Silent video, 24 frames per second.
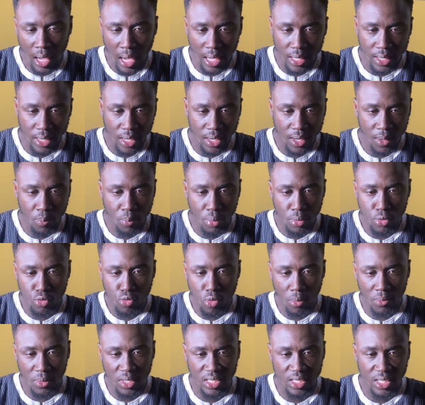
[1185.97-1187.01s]
under the post
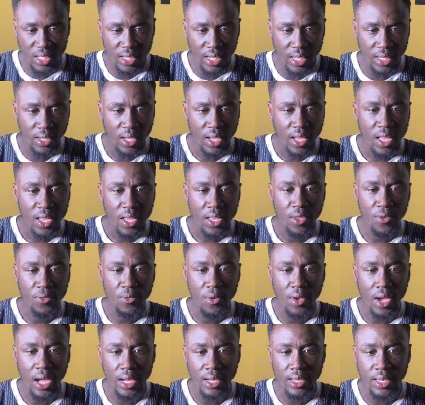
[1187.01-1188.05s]
commented that if
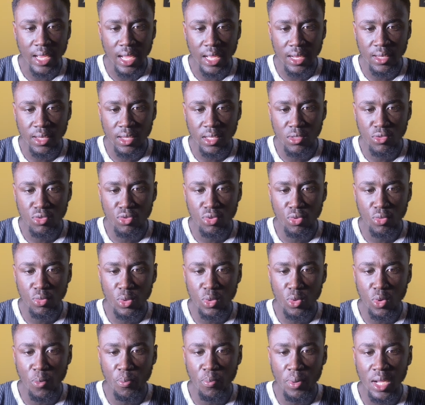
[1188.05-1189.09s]
you had done this
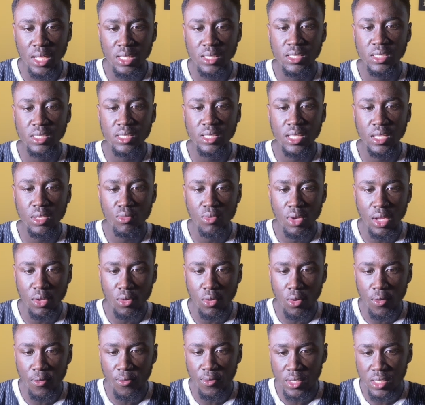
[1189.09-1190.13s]
during your party's tenure in
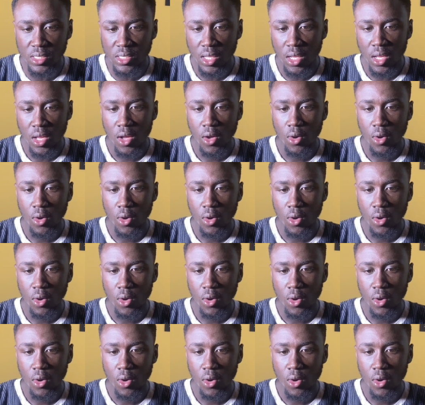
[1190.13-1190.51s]
office,